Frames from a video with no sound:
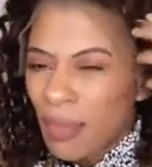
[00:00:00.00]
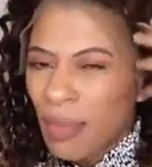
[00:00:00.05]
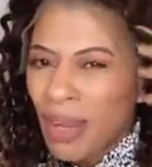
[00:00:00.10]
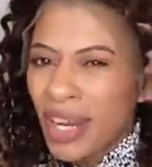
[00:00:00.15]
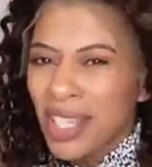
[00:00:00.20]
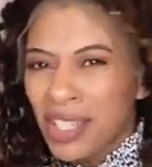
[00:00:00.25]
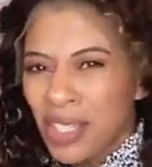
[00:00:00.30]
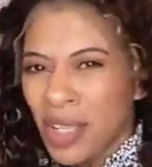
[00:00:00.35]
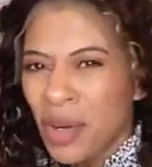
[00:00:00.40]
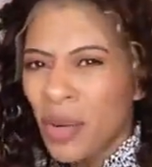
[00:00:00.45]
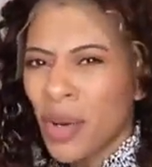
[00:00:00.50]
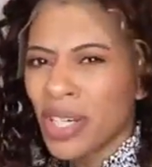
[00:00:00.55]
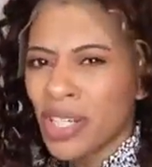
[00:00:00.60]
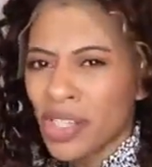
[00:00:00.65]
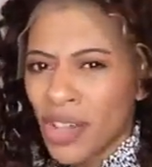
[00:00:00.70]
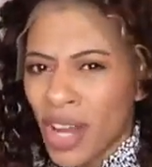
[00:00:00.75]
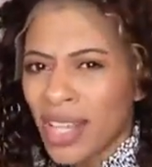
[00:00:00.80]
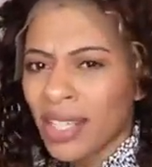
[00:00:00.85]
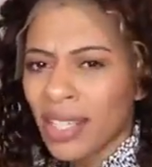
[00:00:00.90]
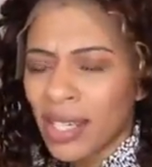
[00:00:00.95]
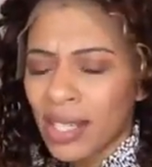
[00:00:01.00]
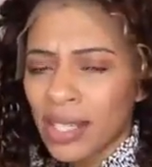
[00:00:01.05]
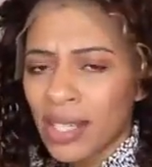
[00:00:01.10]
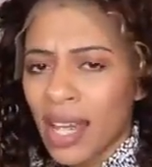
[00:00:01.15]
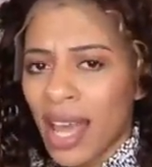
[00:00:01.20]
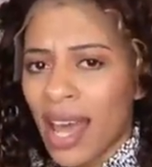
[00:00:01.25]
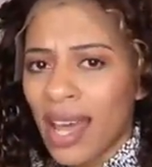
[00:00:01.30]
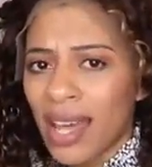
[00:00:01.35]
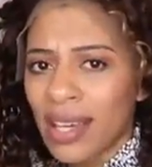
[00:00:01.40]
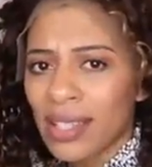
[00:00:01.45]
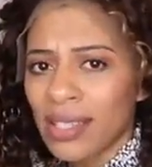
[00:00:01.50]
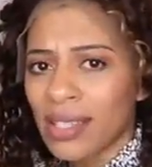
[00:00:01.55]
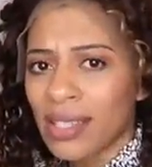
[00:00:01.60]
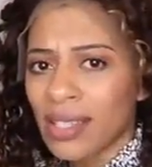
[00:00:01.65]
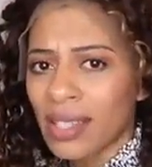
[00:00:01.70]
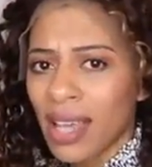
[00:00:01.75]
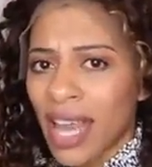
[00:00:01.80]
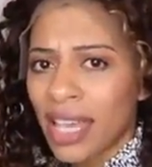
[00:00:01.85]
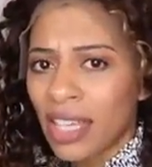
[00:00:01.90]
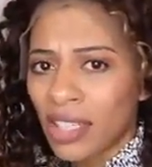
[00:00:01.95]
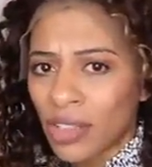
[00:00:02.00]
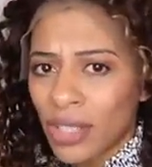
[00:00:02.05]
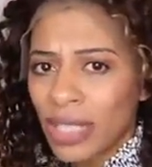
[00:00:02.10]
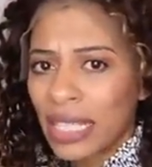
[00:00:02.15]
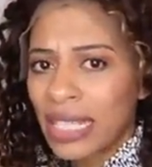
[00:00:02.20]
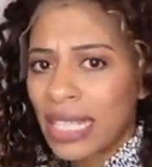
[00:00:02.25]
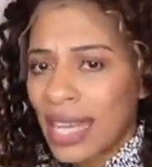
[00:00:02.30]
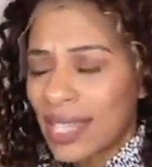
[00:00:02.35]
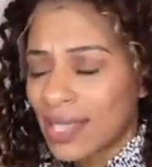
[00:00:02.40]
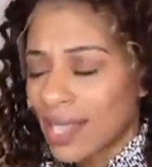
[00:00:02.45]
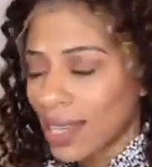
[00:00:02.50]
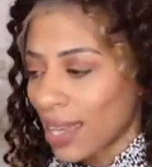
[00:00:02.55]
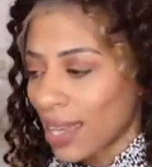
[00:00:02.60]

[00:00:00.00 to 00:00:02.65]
but I still want to try and get it as accurately as I